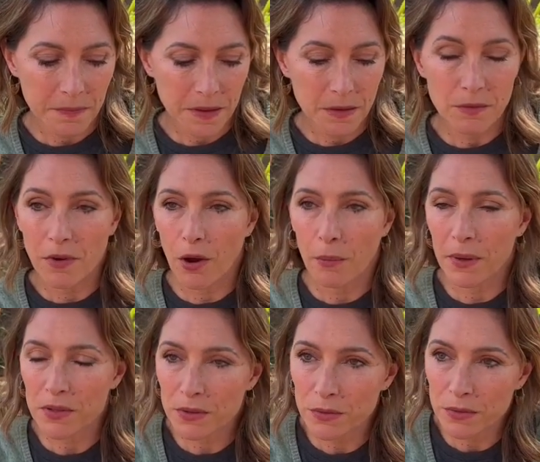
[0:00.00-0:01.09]

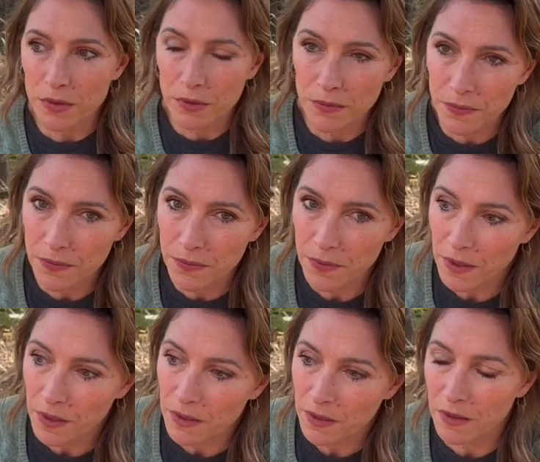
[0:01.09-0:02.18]
environmental sort
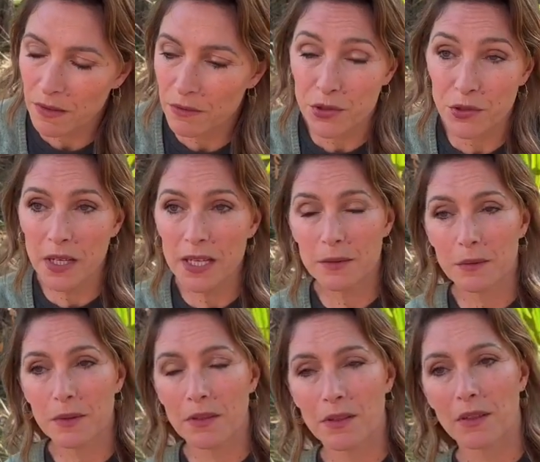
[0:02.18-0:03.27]
of retreat
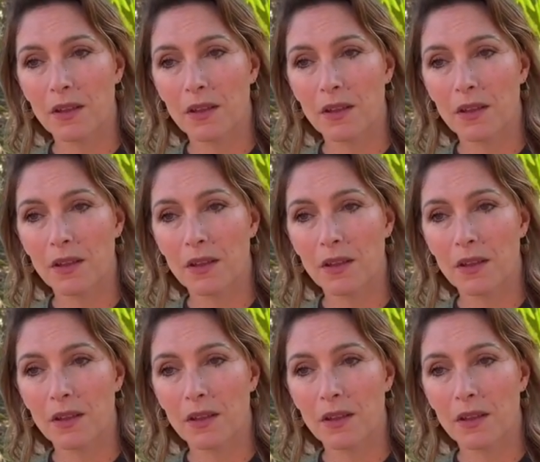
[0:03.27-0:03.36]
with